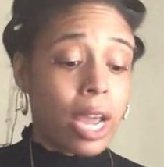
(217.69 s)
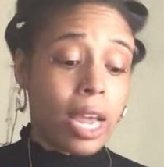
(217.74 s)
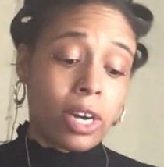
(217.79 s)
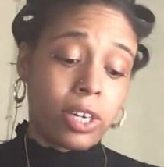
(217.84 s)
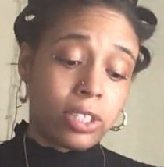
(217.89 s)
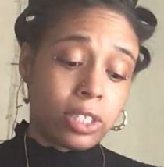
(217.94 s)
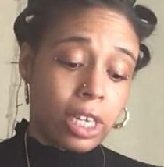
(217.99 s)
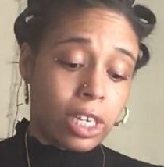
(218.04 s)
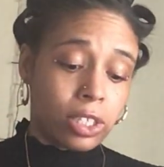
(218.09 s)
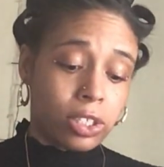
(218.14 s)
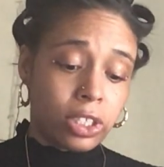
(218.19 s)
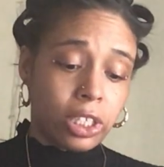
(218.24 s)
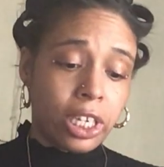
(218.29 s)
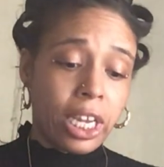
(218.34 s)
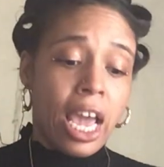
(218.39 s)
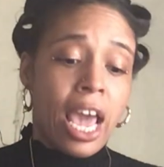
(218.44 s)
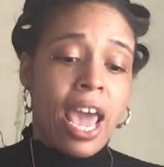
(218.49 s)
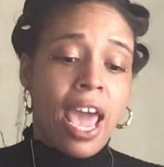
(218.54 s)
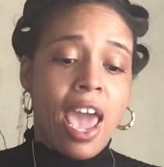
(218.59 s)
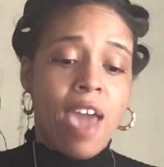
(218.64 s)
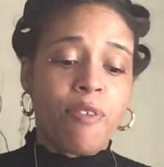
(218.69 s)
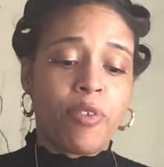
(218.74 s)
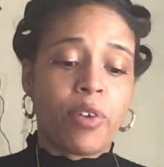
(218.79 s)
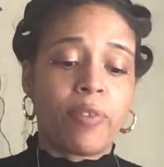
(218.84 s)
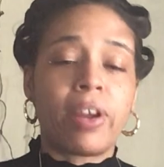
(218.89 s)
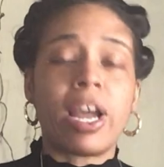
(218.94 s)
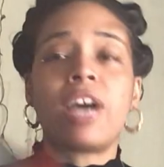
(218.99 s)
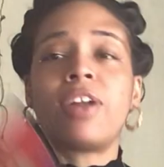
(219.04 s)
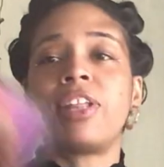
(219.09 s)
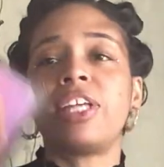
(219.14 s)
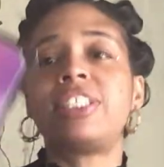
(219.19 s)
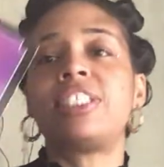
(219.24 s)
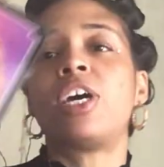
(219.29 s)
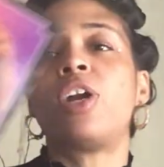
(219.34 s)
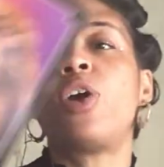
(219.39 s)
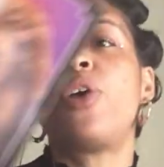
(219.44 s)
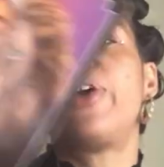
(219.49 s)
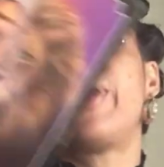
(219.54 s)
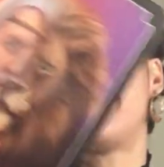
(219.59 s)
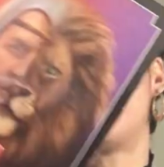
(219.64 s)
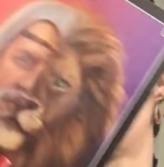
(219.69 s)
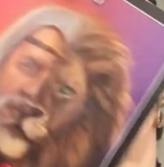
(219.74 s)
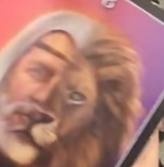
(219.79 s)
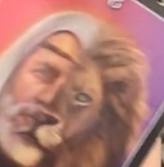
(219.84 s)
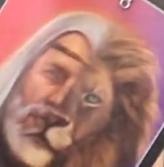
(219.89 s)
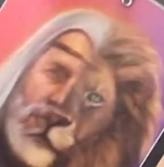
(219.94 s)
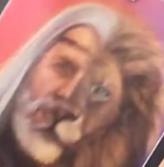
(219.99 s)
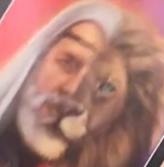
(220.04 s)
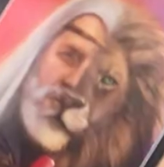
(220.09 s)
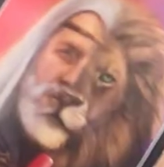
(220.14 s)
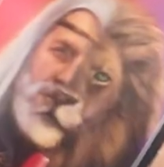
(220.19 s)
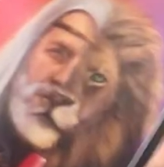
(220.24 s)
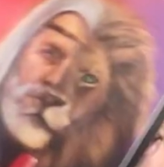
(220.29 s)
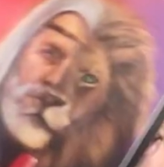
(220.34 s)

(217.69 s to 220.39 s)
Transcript: Energy, energy. If they said, oh yeah, this is